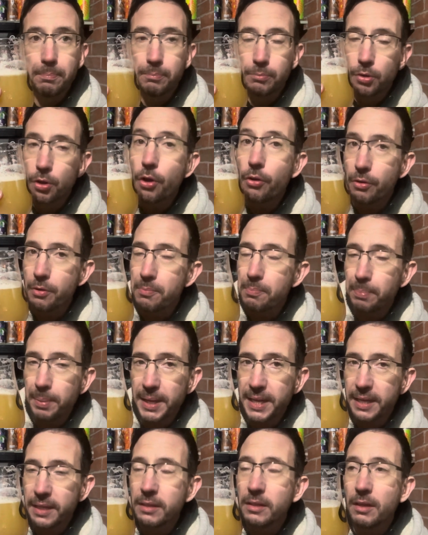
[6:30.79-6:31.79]
current
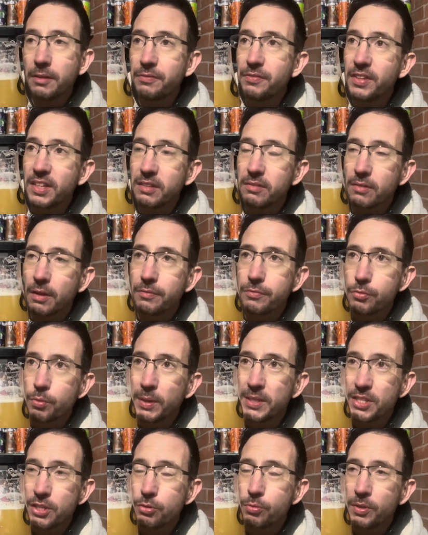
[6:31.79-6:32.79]
beer of
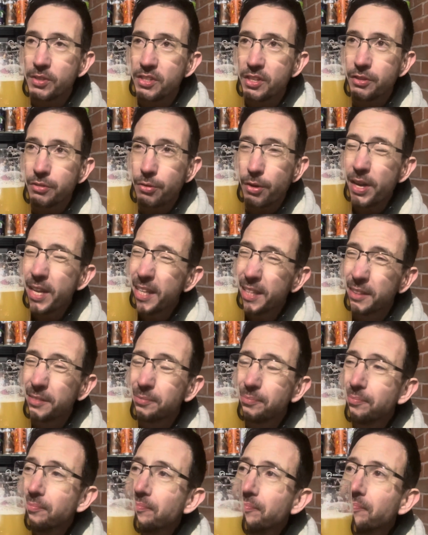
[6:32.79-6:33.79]
2023?
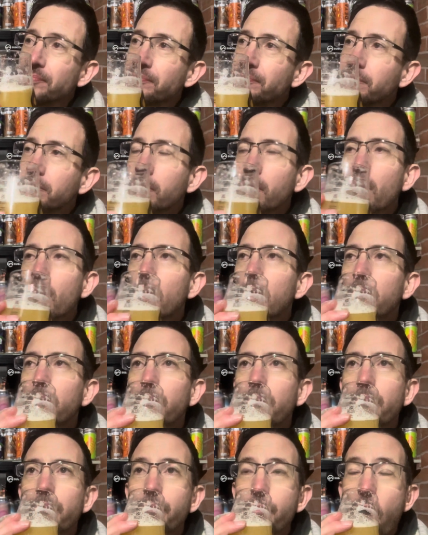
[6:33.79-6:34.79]

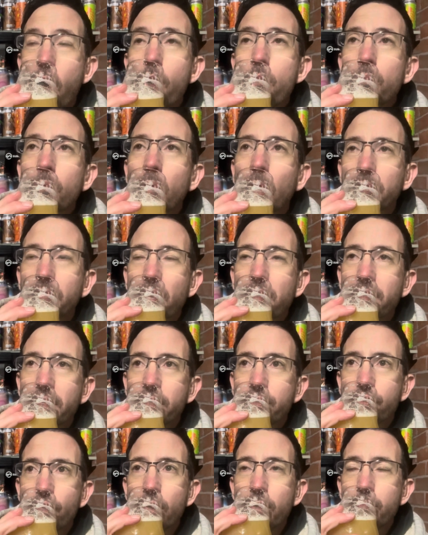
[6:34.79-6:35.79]
No, I don't think
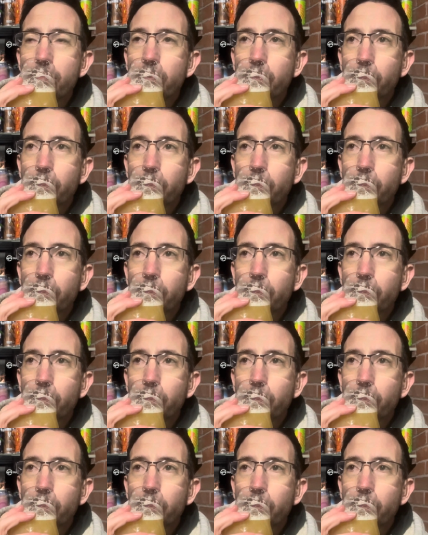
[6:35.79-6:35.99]
so.